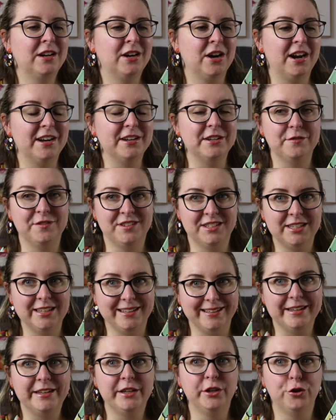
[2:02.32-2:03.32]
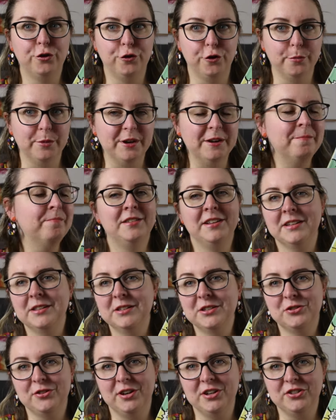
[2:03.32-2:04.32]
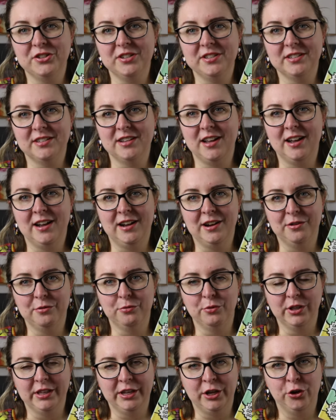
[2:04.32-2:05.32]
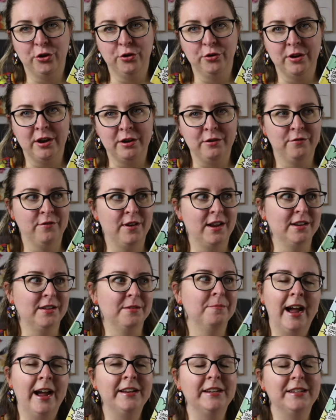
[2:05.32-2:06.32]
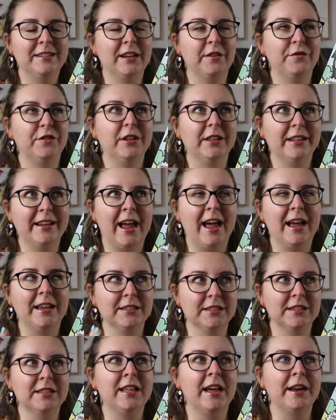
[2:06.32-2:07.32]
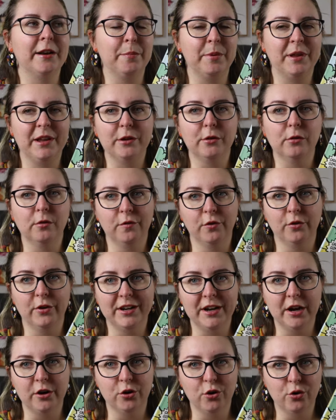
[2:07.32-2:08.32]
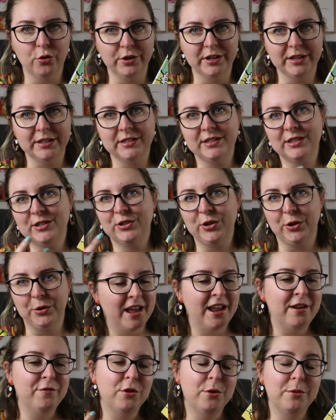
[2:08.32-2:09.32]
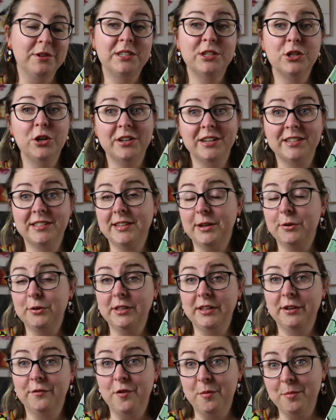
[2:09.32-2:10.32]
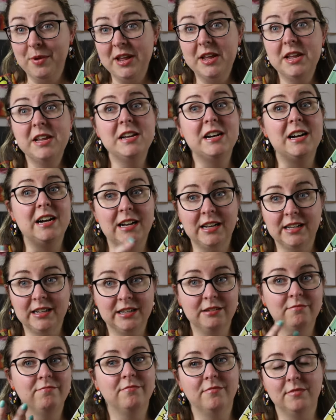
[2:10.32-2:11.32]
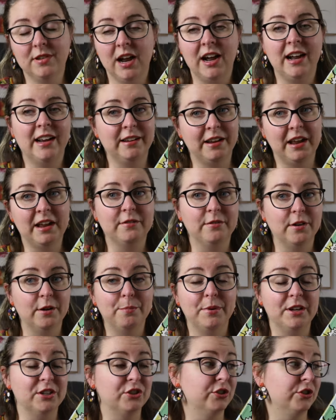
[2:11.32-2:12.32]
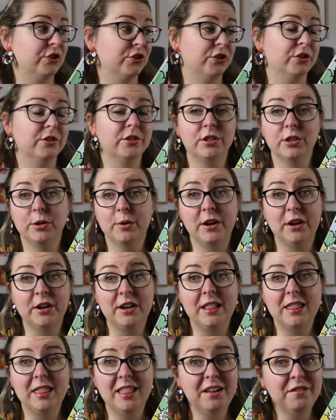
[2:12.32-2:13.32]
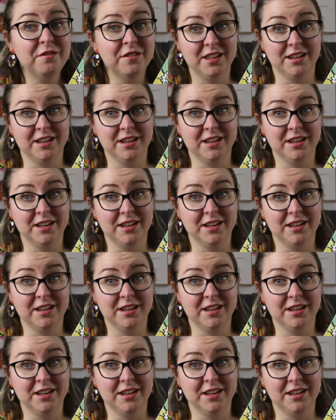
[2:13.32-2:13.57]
kind of silly humor. The illustrations are really cute and fun, and it definitely has that appeal for a younger audience. So even though it's not necessarily for me, I I have a bunch of students who are going to love